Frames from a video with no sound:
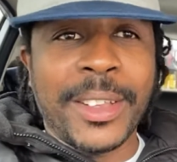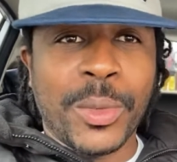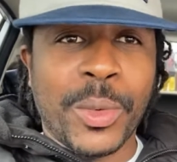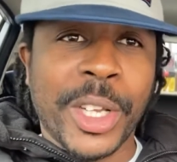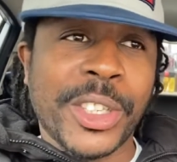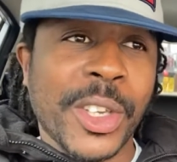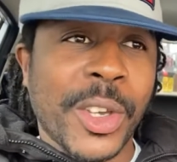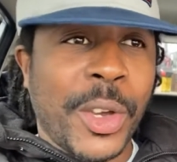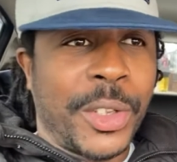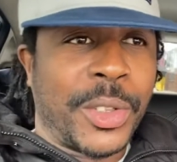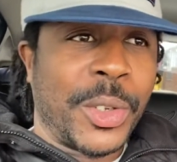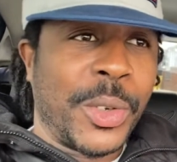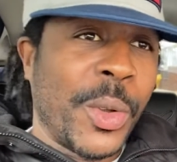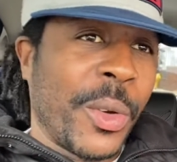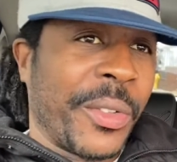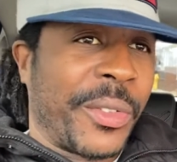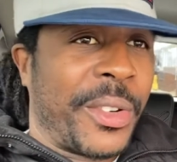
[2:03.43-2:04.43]
What you going to
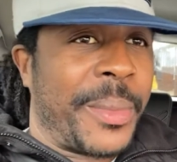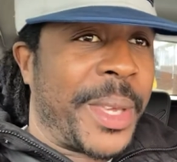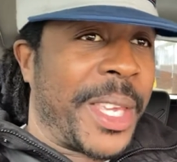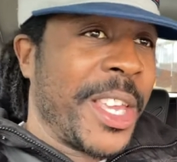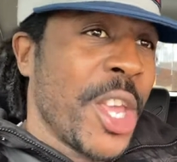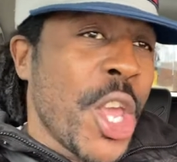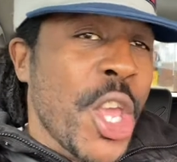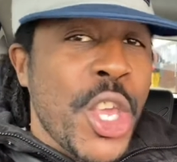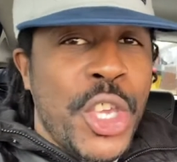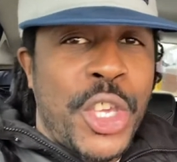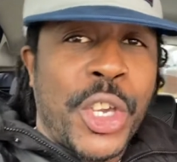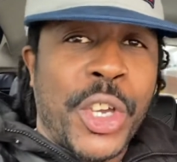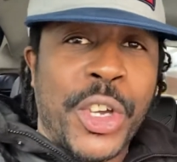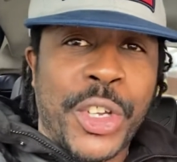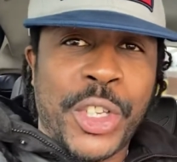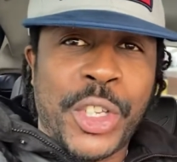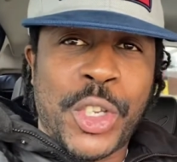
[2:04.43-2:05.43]
do for me? You're
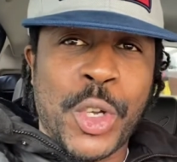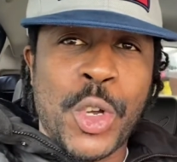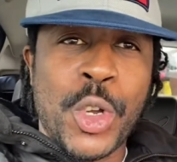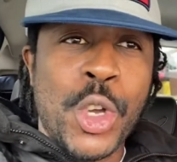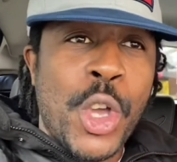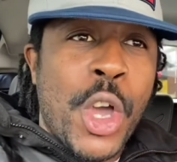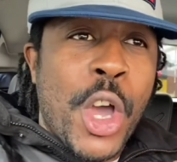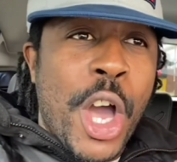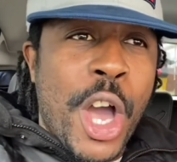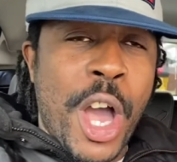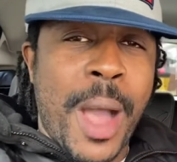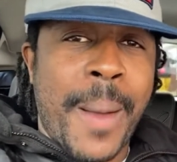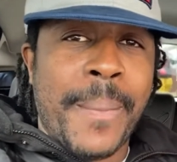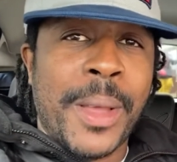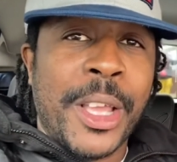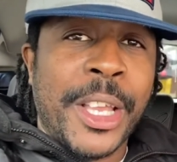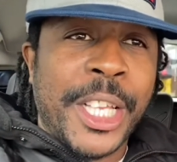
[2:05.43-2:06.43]
going to
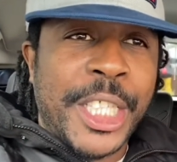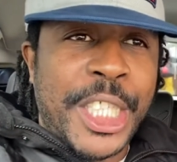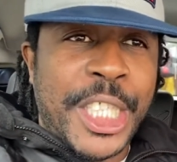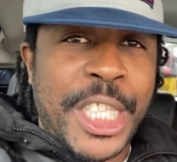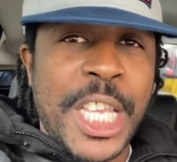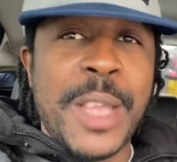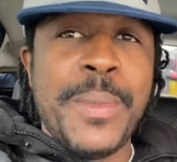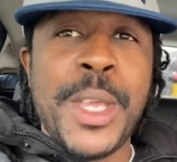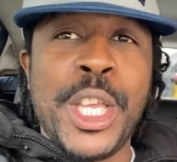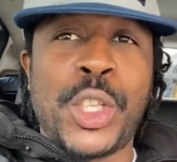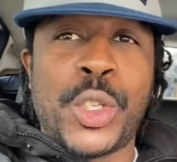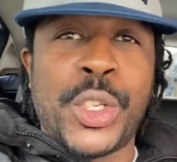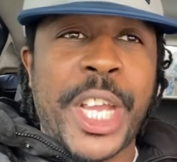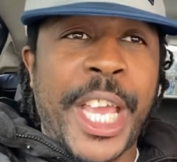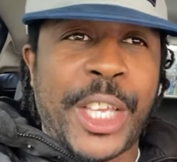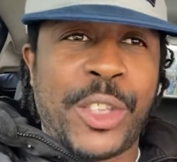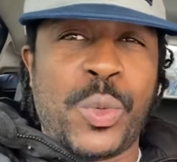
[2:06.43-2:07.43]
um see me
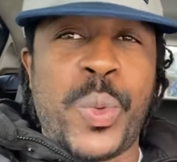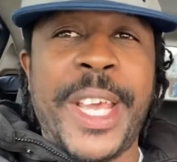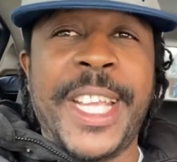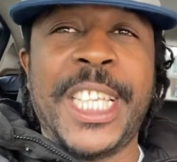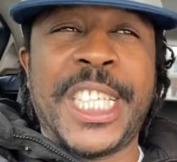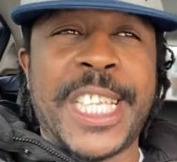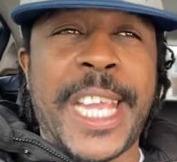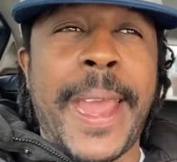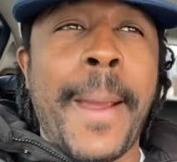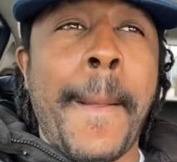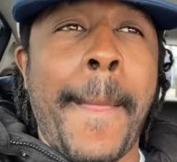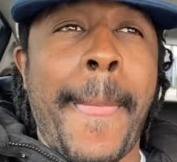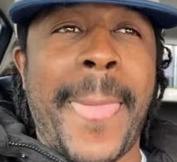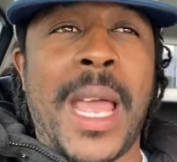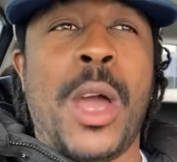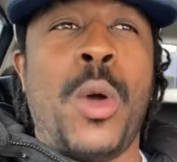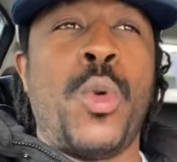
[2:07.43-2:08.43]
today is Wednesday
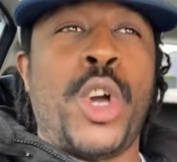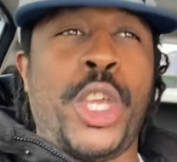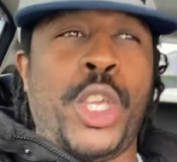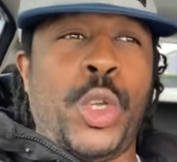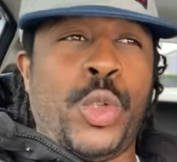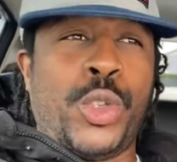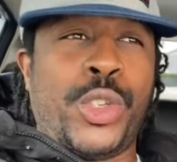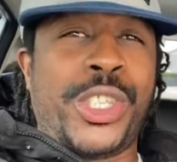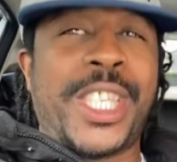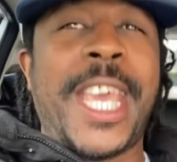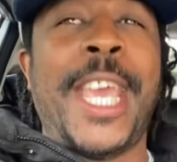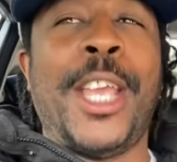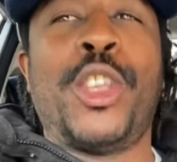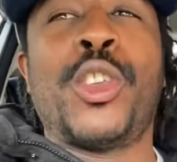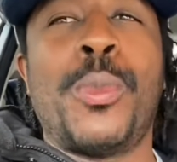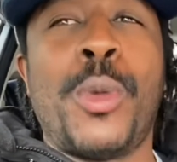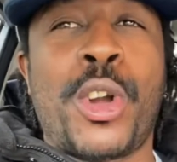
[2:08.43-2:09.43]
I want you to take
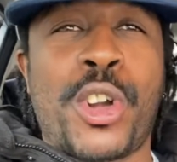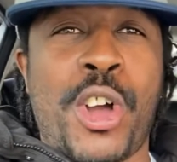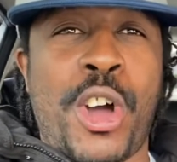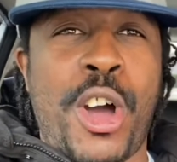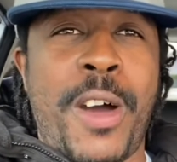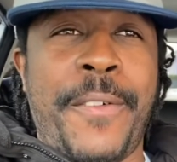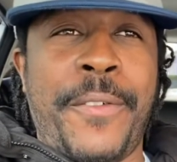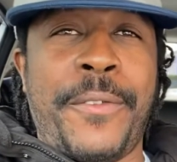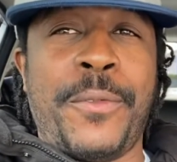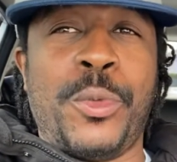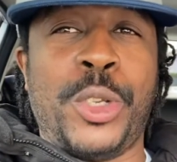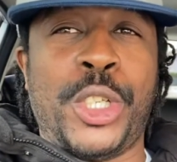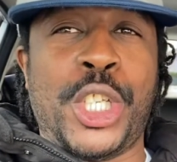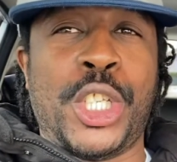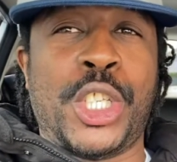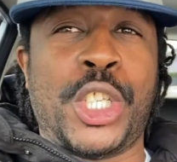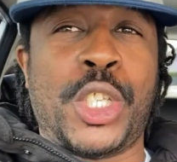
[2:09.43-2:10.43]
tomorrow off, which
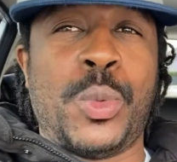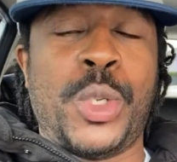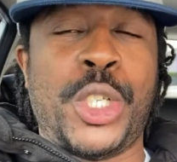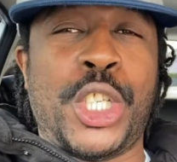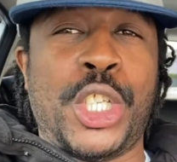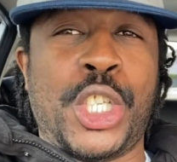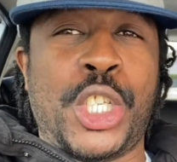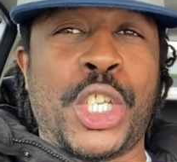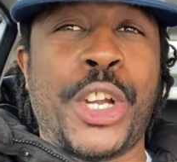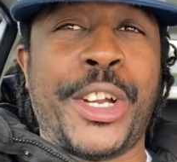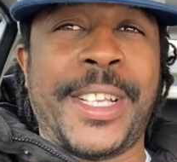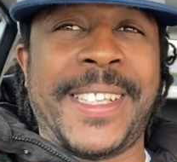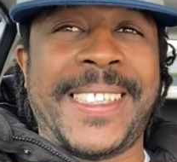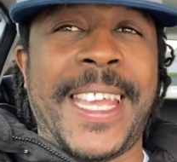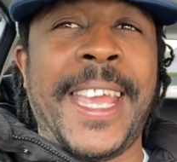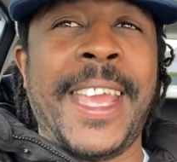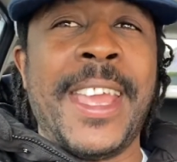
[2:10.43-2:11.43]
is which is
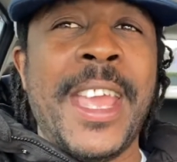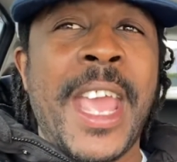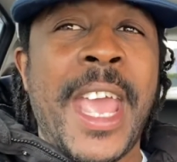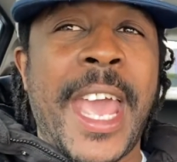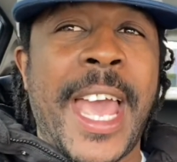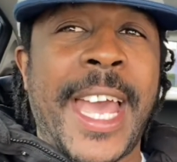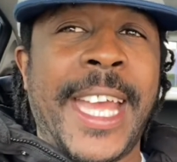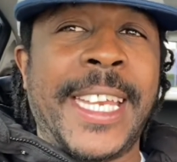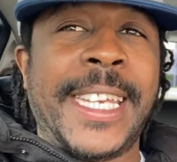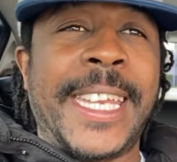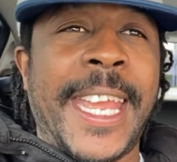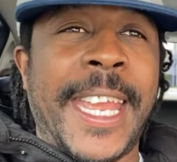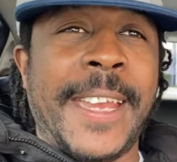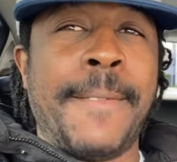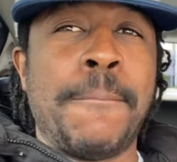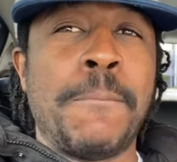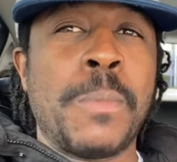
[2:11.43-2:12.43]
Thursday, and
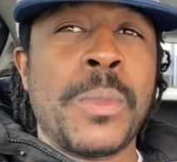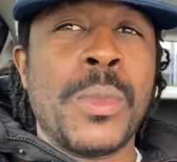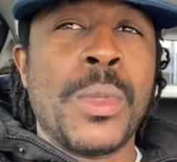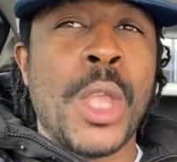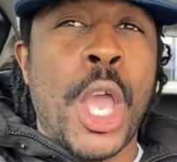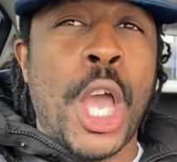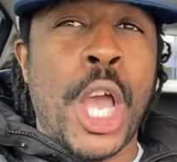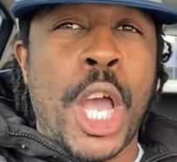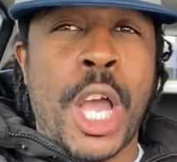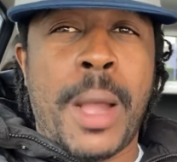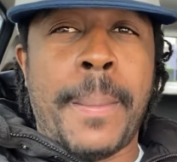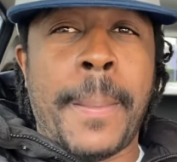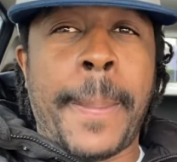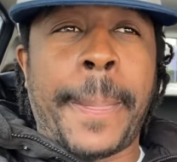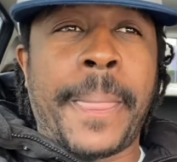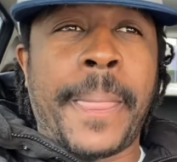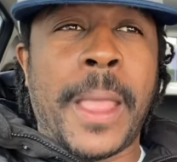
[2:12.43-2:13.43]
then
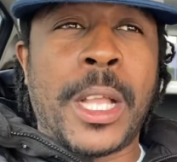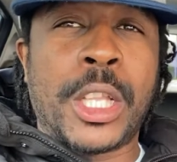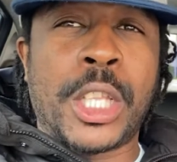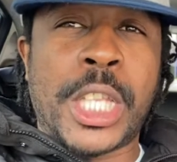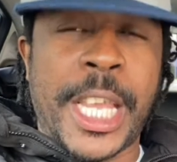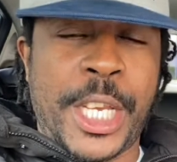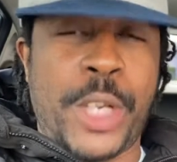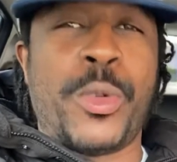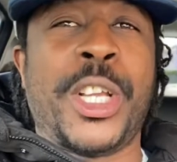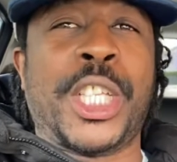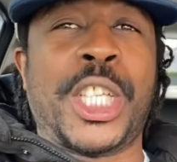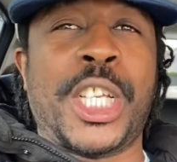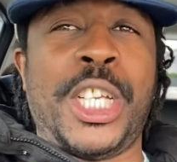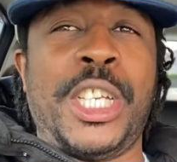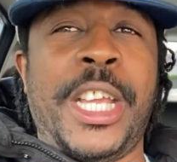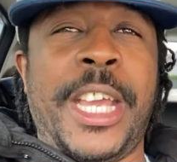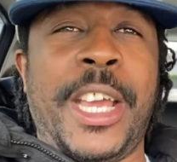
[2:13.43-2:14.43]
um, take the rest of
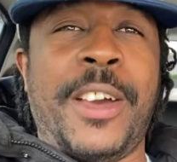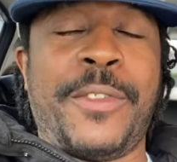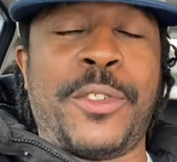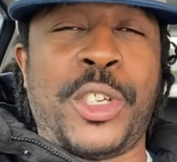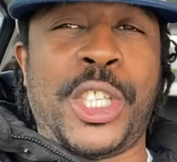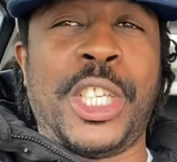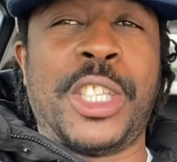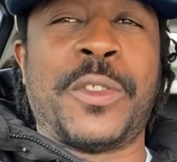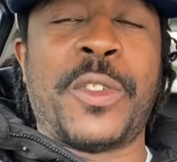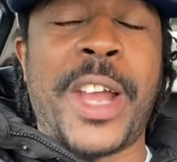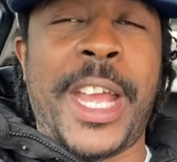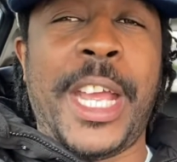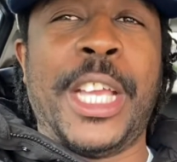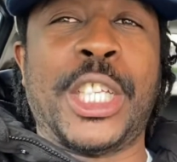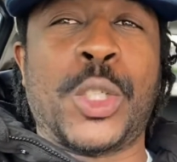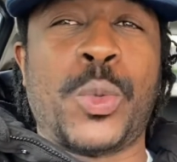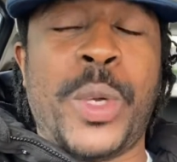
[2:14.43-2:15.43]
the day off because it's Friday,
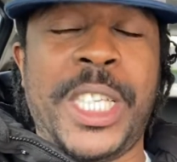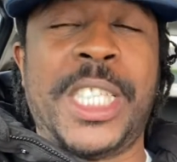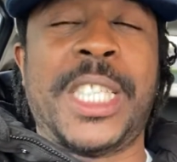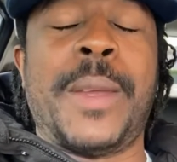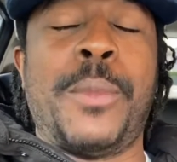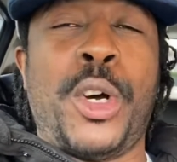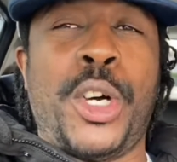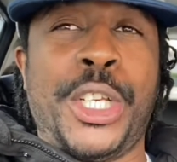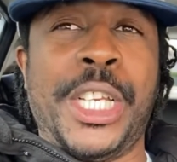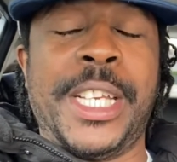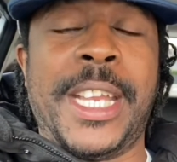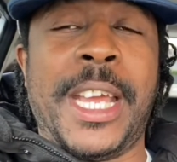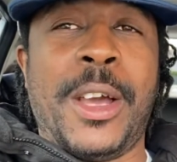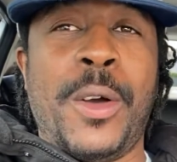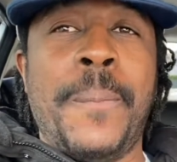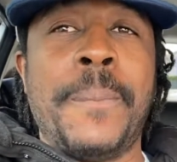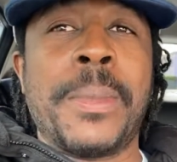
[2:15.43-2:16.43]
it's Wednesday morning
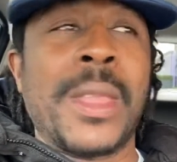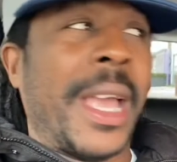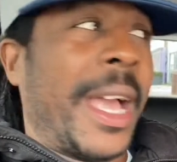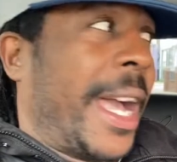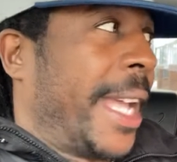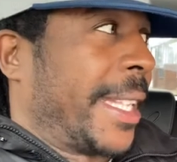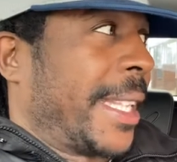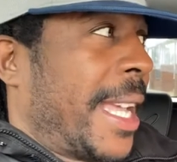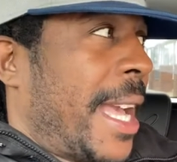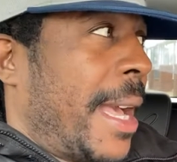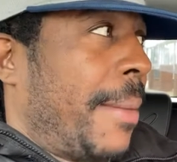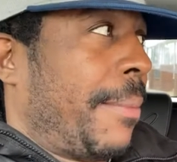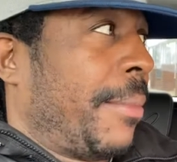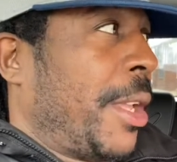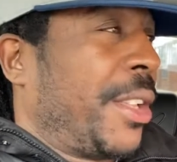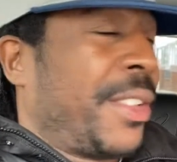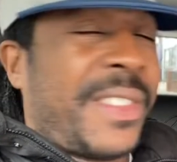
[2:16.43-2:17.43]
now at
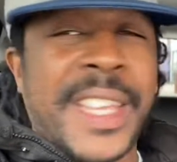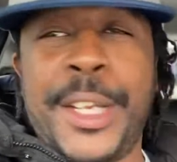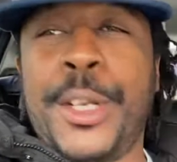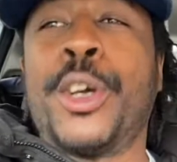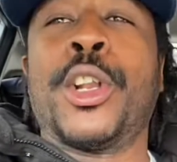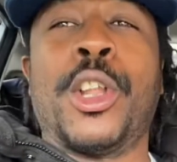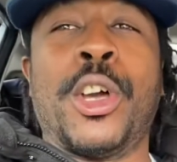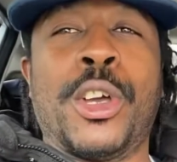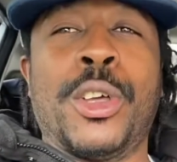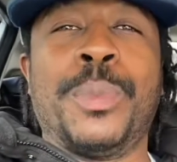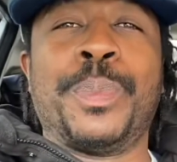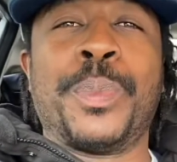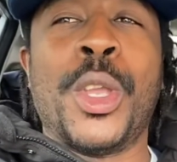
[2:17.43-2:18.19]
um, 10 o'clock.